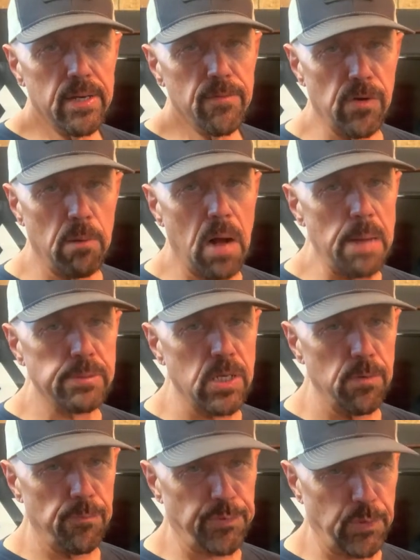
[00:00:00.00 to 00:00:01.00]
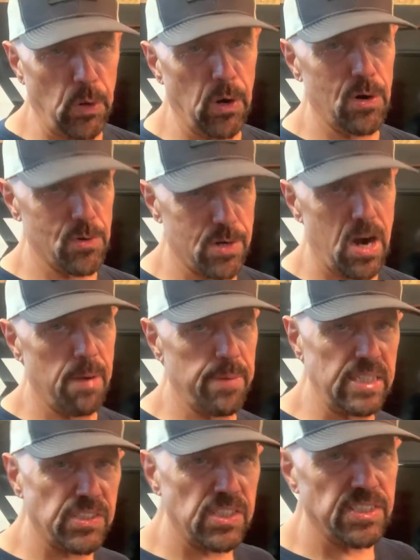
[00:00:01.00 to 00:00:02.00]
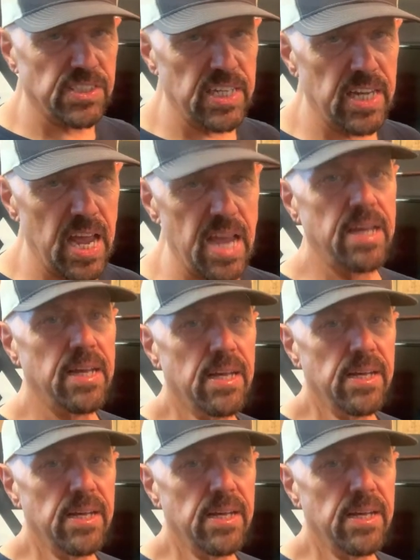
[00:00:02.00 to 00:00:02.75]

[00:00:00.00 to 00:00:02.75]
from Ops and Fluorocarbon and CCA